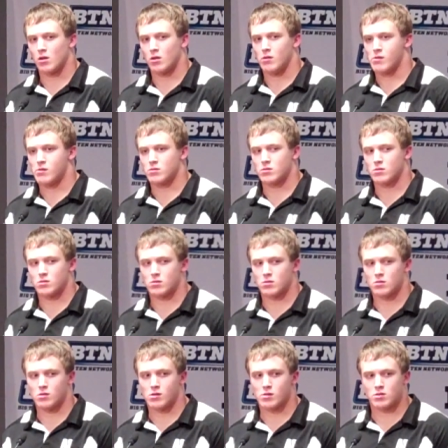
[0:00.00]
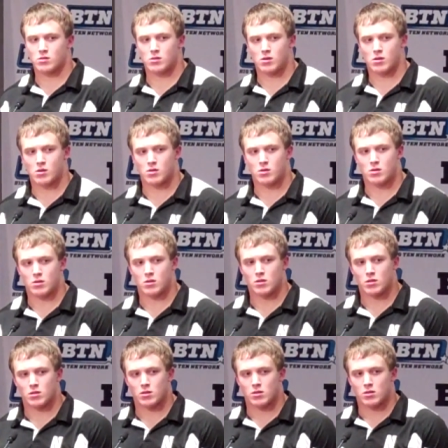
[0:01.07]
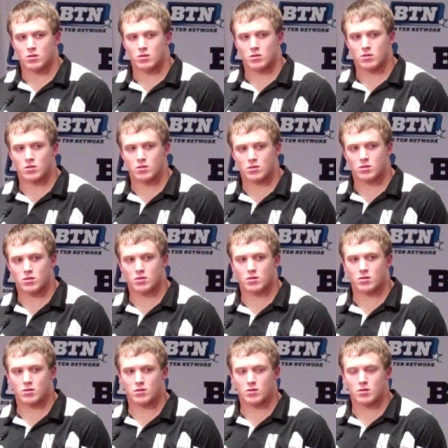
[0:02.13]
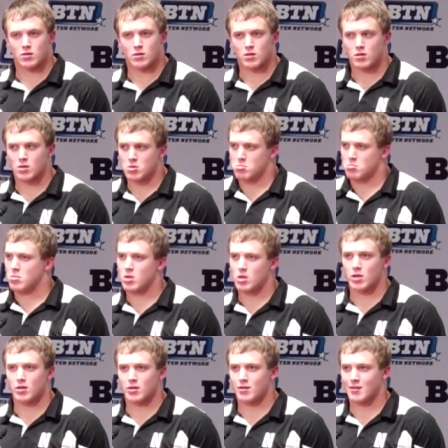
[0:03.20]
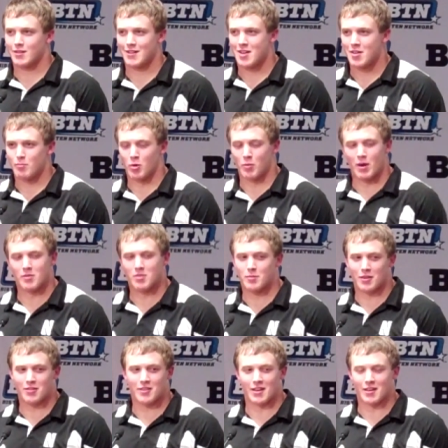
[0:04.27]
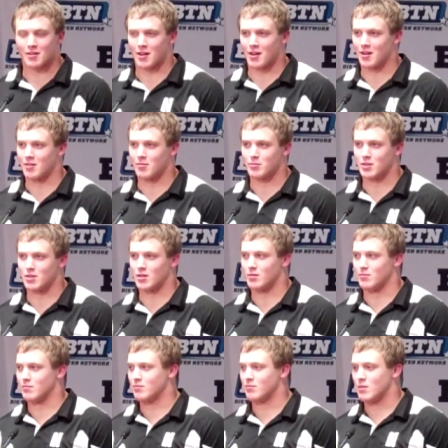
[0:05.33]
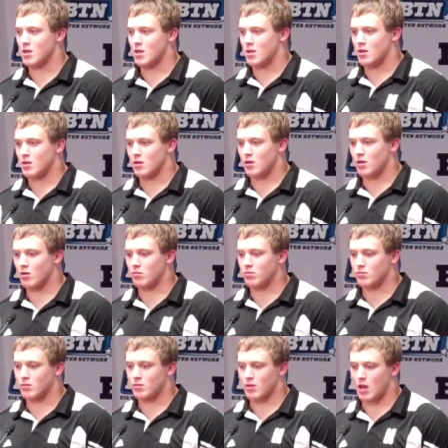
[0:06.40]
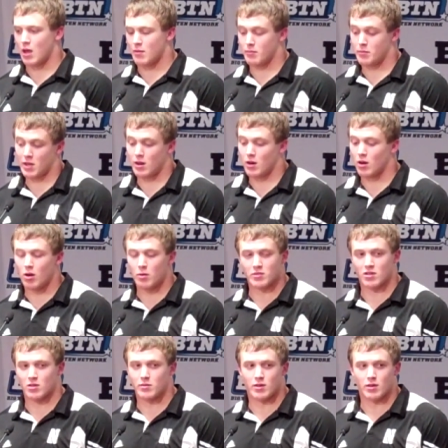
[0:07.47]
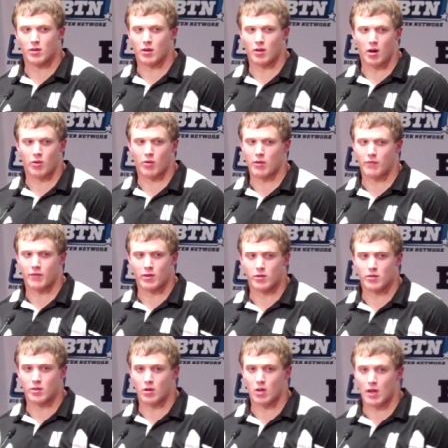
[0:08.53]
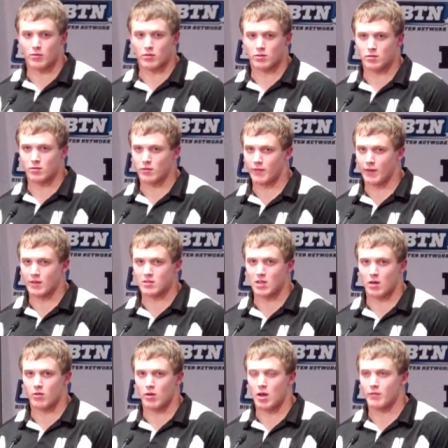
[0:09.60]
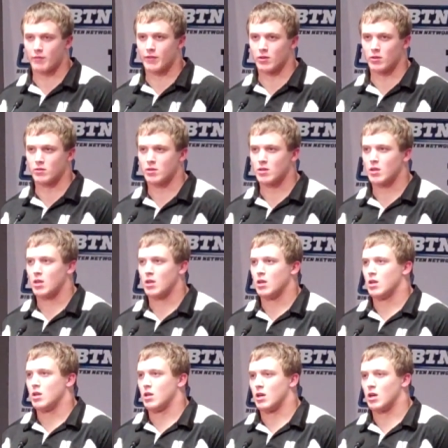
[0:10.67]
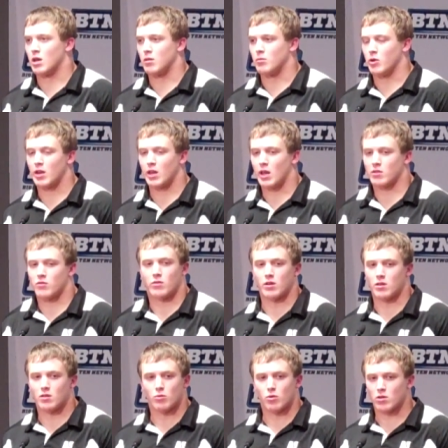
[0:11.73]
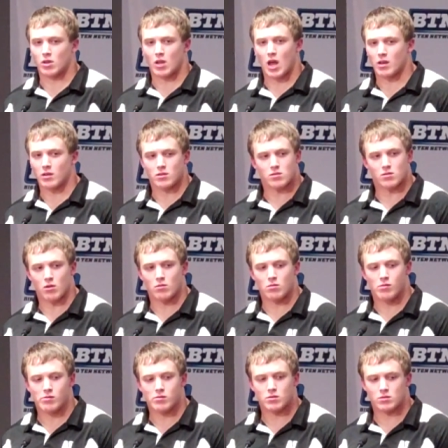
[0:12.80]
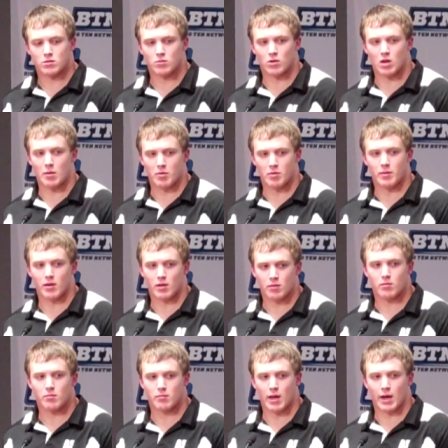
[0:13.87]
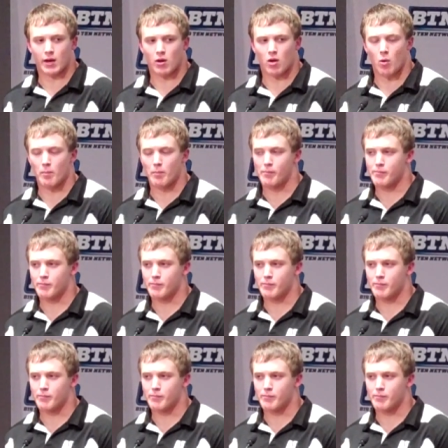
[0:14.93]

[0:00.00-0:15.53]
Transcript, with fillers: What kind of momentum does this give you now going home for the next three weeks? Well, momentum's a big thing. Um, but, um, you know, being at home is going to be a, great feeling, you know, having fans out around the field. Um, we can't ask for anything more than that, so we're happy to be back at home.